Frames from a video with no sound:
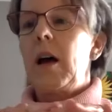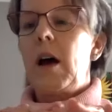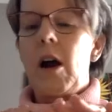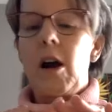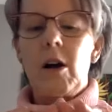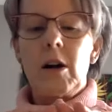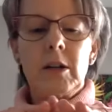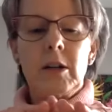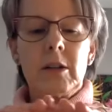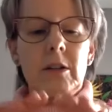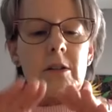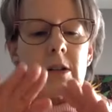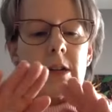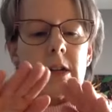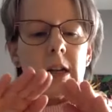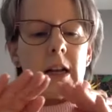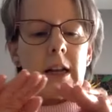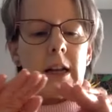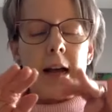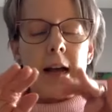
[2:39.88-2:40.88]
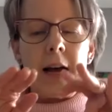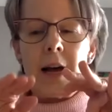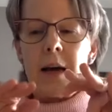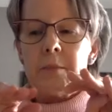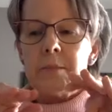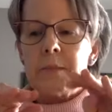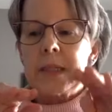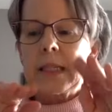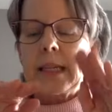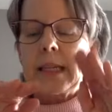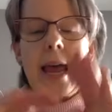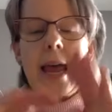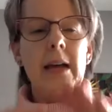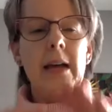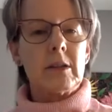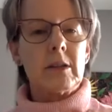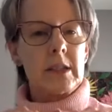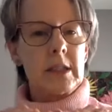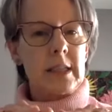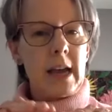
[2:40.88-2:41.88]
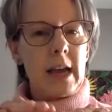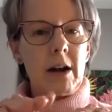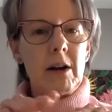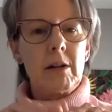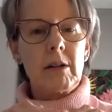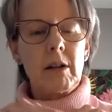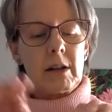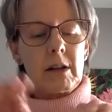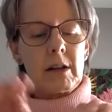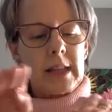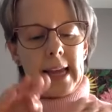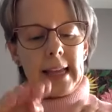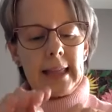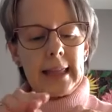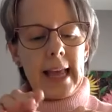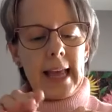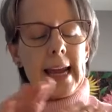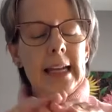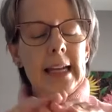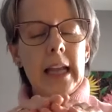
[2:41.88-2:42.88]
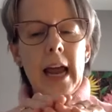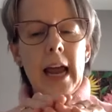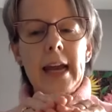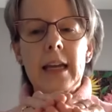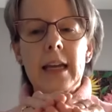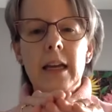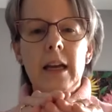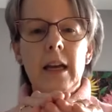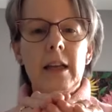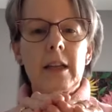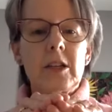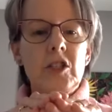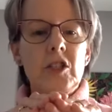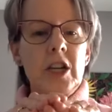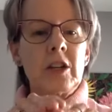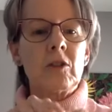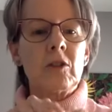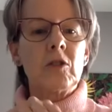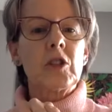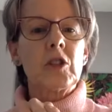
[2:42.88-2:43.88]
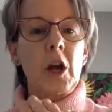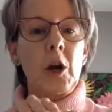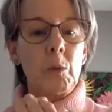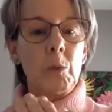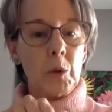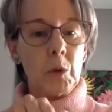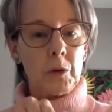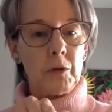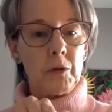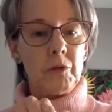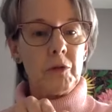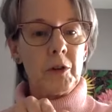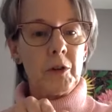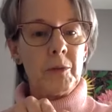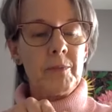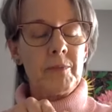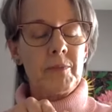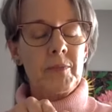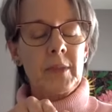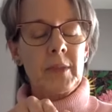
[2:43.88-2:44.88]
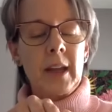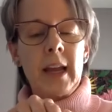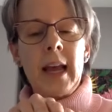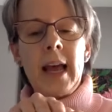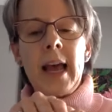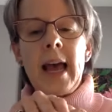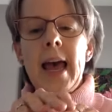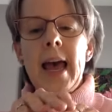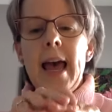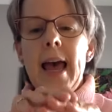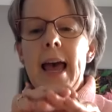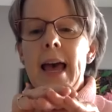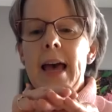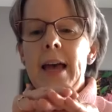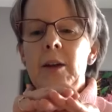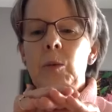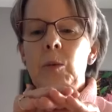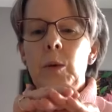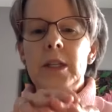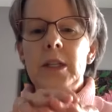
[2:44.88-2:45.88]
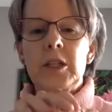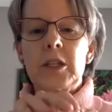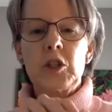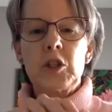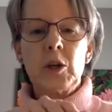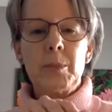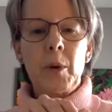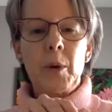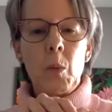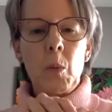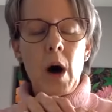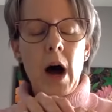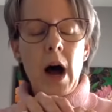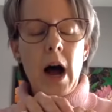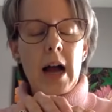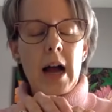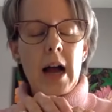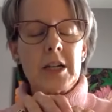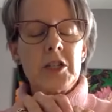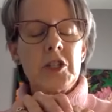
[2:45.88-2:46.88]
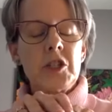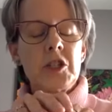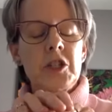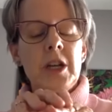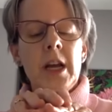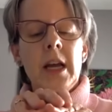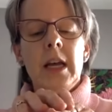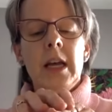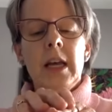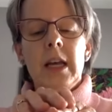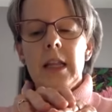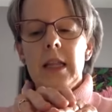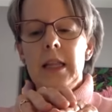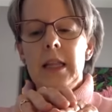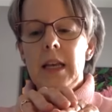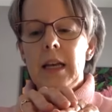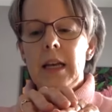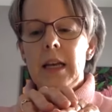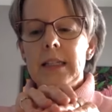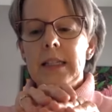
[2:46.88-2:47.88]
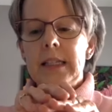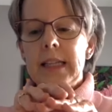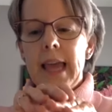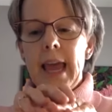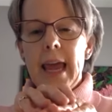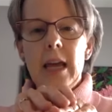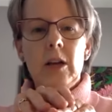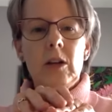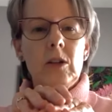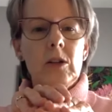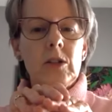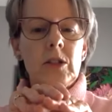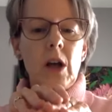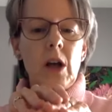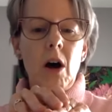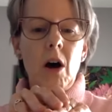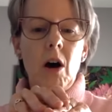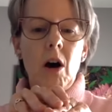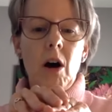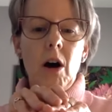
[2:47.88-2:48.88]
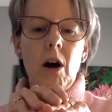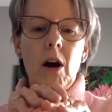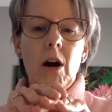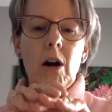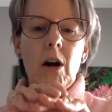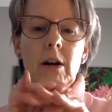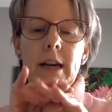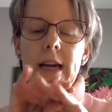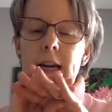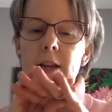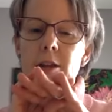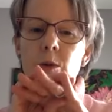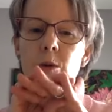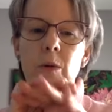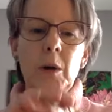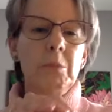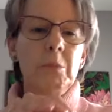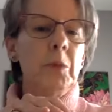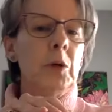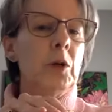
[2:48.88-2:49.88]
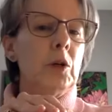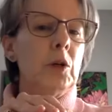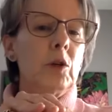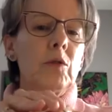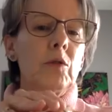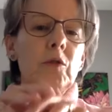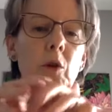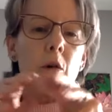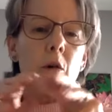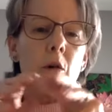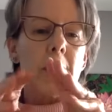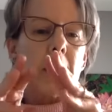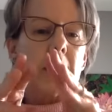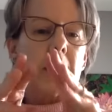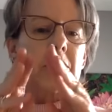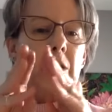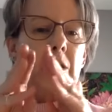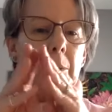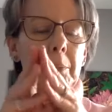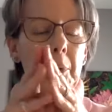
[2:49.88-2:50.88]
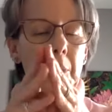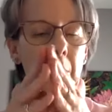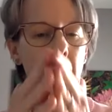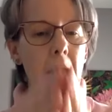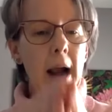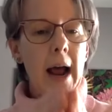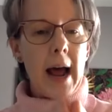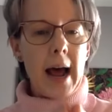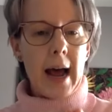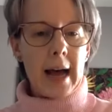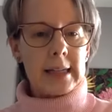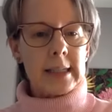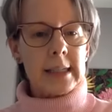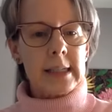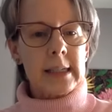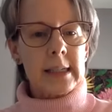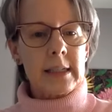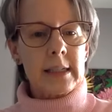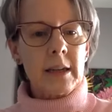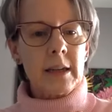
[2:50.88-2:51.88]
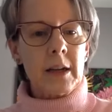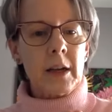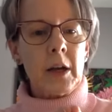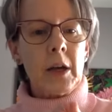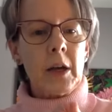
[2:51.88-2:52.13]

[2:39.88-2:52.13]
are um, scales. They're, they lay like shingles on a roof. And with superwash, the scales are either removed or they're suppressed